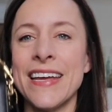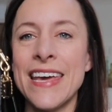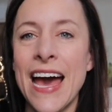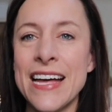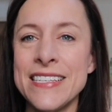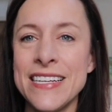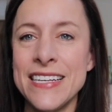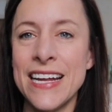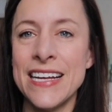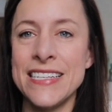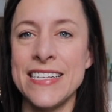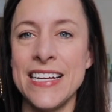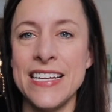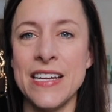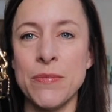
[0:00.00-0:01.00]
Cassie
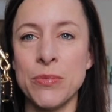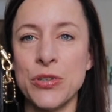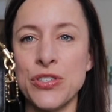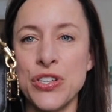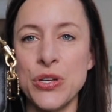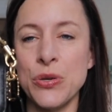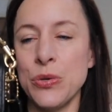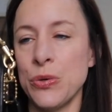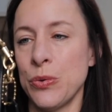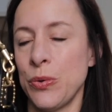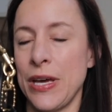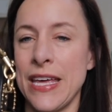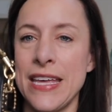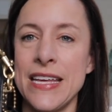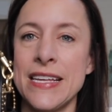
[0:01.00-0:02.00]
19 number two
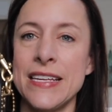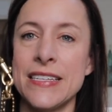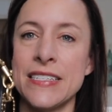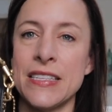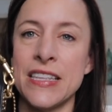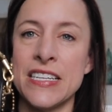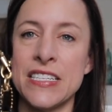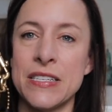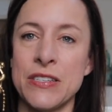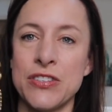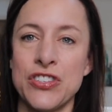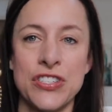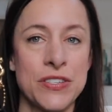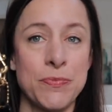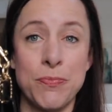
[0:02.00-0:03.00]
is this
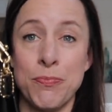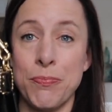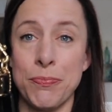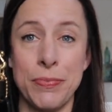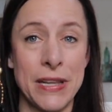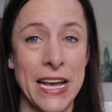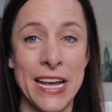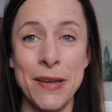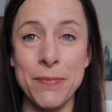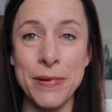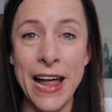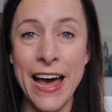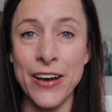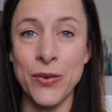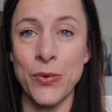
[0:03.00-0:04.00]
just plain
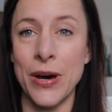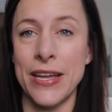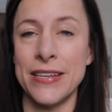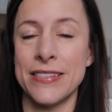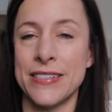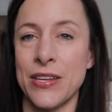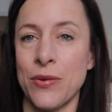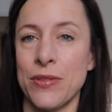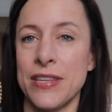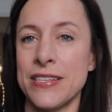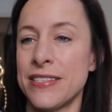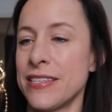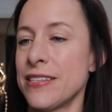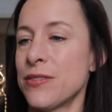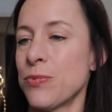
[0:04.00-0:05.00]
black one. So
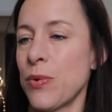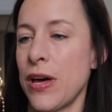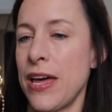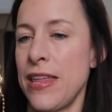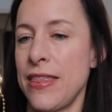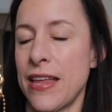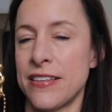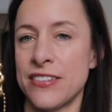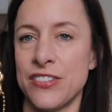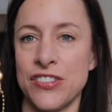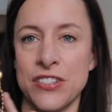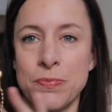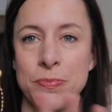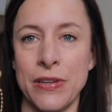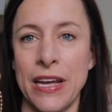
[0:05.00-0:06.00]
this is one that's
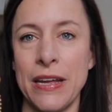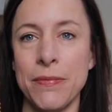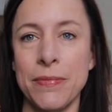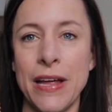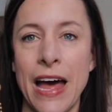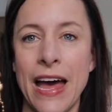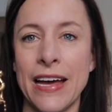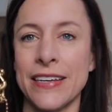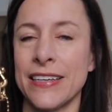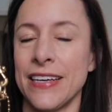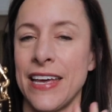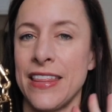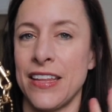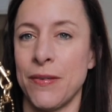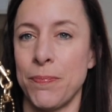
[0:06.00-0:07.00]
just plain
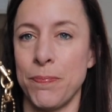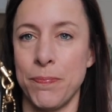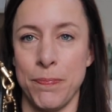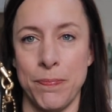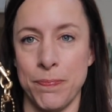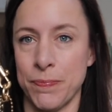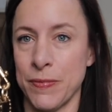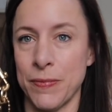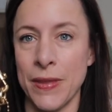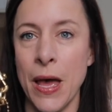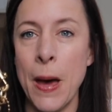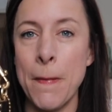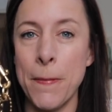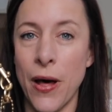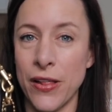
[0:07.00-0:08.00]
black in the
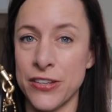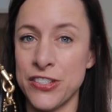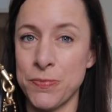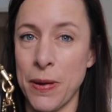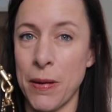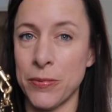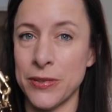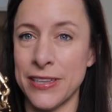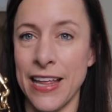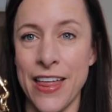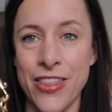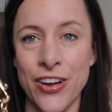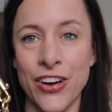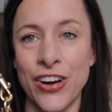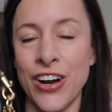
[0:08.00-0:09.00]
polished pebbled
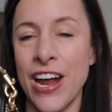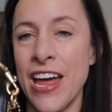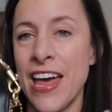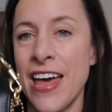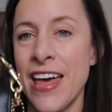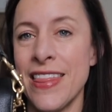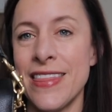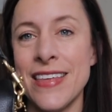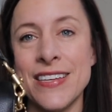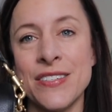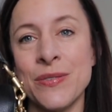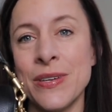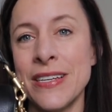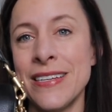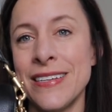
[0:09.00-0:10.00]
leather. This
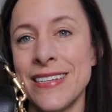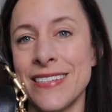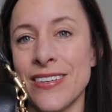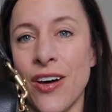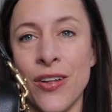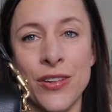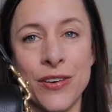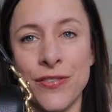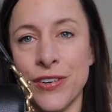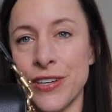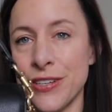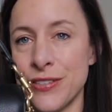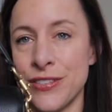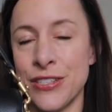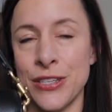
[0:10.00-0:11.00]
one is all over
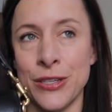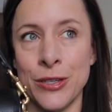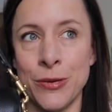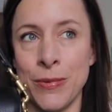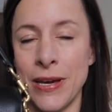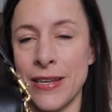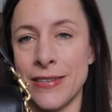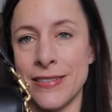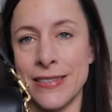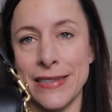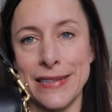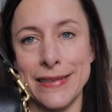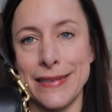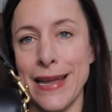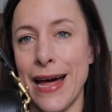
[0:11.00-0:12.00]
YouTube. It's
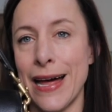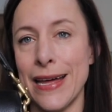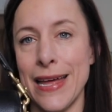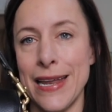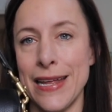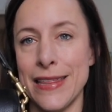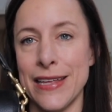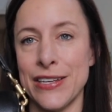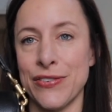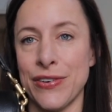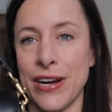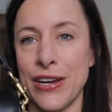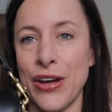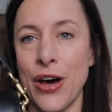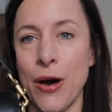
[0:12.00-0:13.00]
not anything to
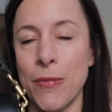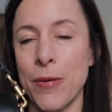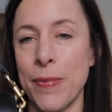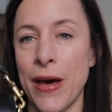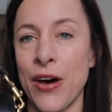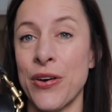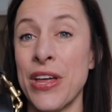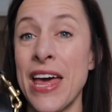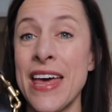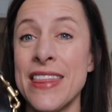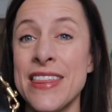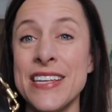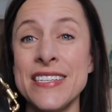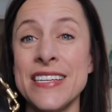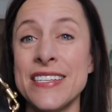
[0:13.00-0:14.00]
write home about.
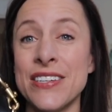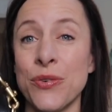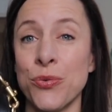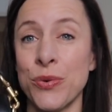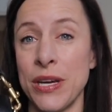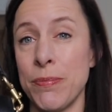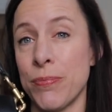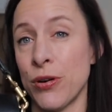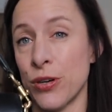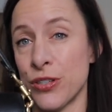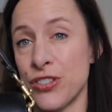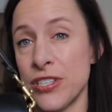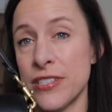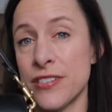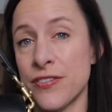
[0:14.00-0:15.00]
This is a
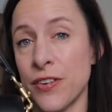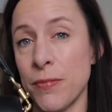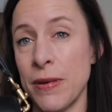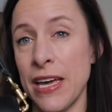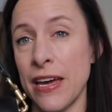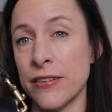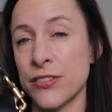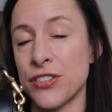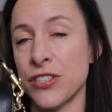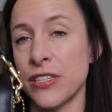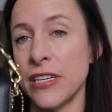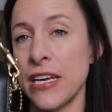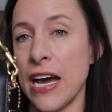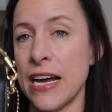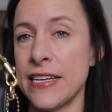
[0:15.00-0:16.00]
repurchase for me
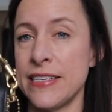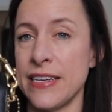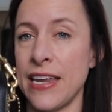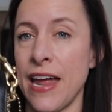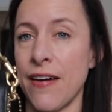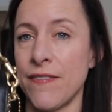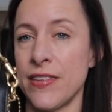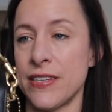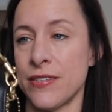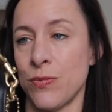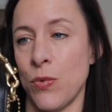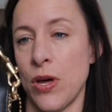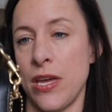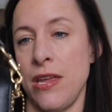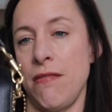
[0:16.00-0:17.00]
actually. I did have this
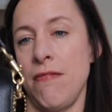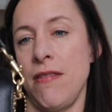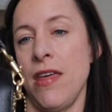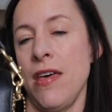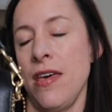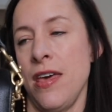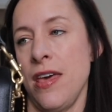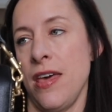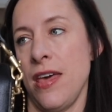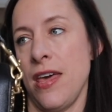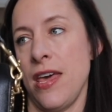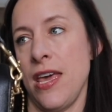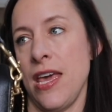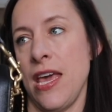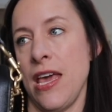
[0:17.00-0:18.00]
one
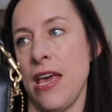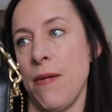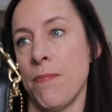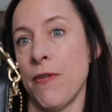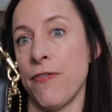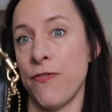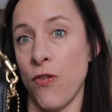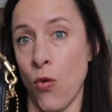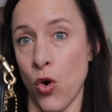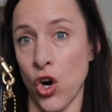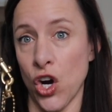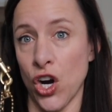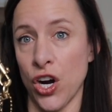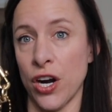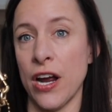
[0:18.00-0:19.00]

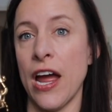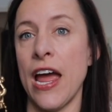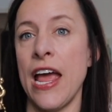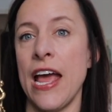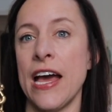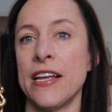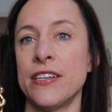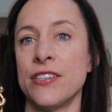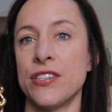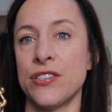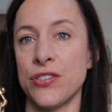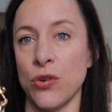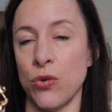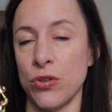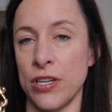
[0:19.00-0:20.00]
before and
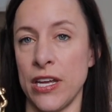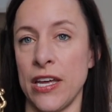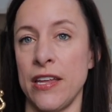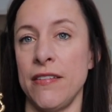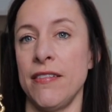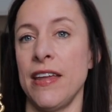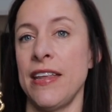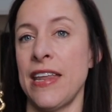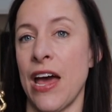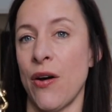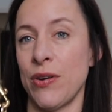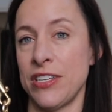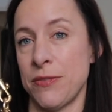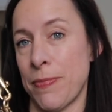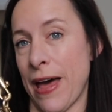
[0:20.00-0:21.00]
sold it. Now
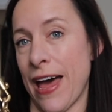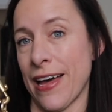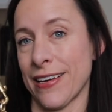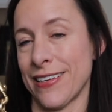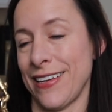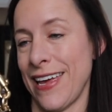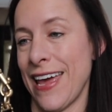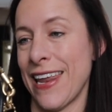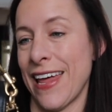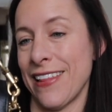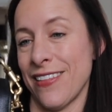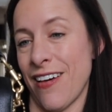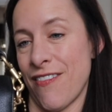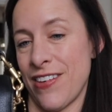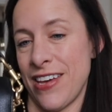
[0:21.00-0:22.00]
it's back and I
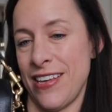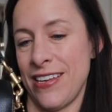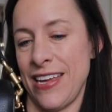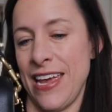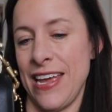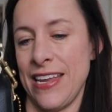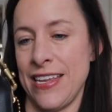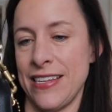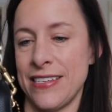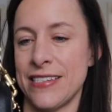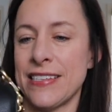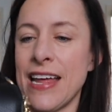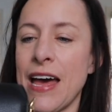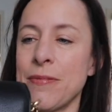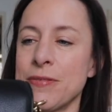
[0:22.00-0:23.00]
love it. It
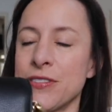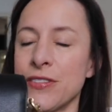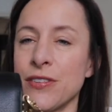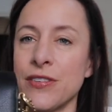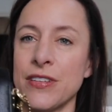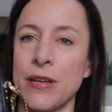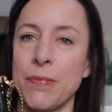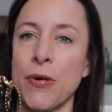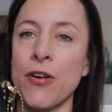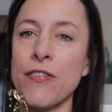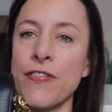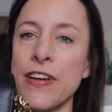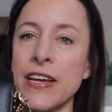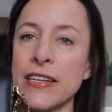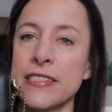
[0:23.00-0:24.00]
is absolutely
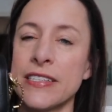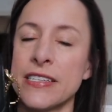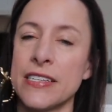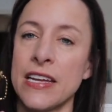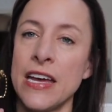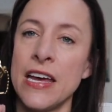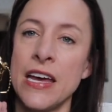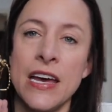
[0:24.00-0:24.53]
perfect.